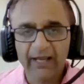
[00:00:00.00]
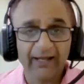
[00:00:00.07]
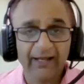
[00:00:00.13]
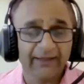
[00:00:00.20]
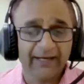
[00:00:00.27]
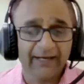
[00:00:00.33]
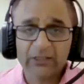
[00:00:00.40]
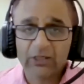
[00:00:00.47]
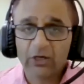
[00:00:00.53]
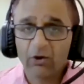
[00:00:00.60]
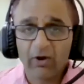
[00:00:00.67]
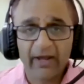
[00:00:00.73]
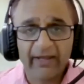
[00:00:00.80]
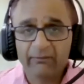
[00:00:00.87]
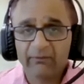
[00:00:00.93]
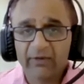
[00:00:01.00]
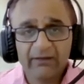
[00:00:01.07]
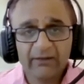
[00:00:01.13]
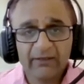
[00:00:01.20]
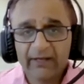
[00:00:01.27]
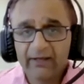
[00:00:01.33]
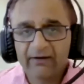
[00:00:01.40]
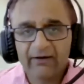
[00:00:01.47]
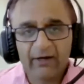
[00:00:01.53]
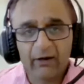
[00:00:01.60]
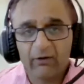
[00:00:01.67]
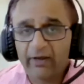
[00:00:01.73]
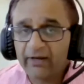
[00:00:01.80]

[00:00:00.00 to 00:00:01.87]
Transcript: and that's how I am in here now.